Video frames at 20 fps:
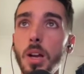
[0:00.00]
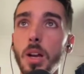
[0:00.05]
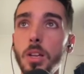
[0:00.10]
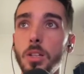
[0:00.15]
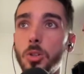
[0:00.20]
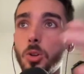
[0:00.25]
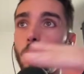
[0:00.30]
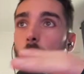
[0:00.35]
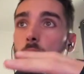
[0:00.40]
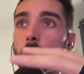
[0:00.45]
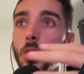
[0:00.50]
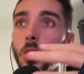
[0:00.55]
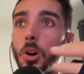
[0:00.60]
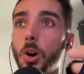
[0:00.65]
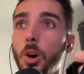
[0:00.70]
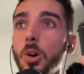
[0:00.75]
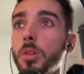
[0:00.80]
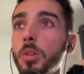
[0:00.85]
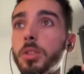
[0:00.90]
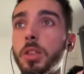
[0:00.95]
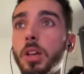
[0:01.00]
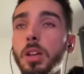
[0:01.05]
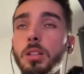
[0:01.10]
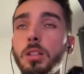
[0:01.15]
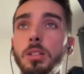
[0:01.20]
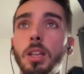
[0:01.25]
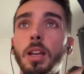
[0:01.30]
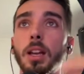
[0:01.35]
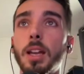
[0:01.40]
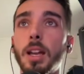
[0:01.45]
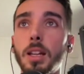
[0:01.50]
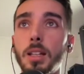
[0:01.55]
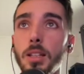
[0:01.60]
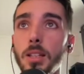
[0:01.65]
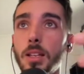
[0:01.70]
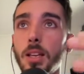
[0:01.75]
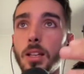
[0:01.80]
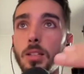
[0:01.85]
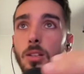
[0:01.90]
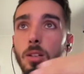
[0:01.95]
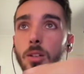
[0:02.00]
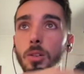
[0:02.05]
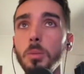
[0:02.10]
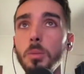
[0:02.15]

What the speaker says: So these are all things that Calendly can do,